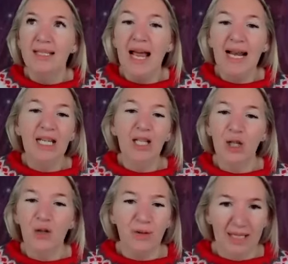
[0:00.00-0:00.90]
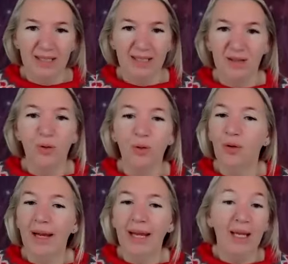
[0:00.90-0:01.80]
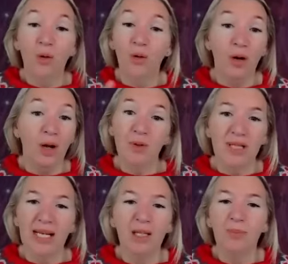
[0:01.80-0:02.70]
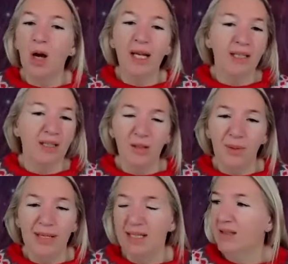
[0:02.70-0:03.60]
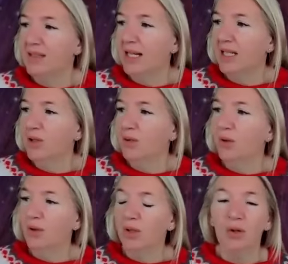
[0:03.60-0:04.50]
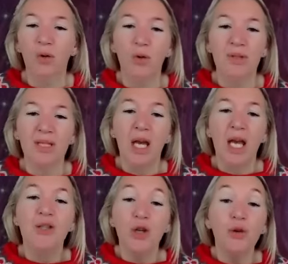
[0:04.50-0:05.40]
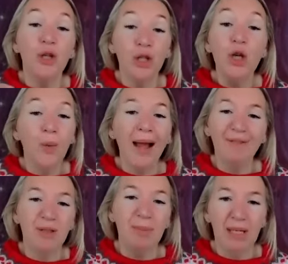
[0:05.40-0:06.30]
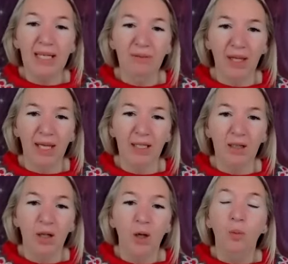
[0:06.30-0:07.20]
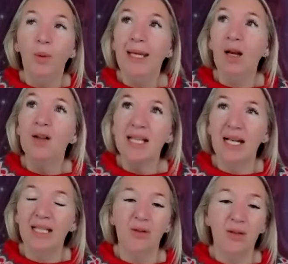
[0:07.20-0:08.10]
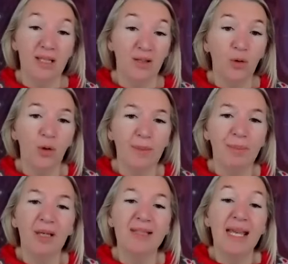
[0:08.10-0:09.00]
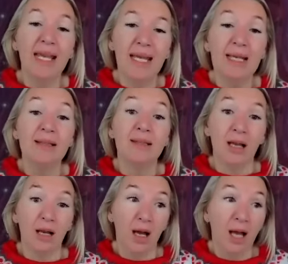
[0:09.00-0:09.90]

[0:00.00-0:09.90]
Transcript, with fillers: telling you this story or i'm not telling you mine and louise isn't telling you, you yours so that you have to believe it we are telling you this story because it is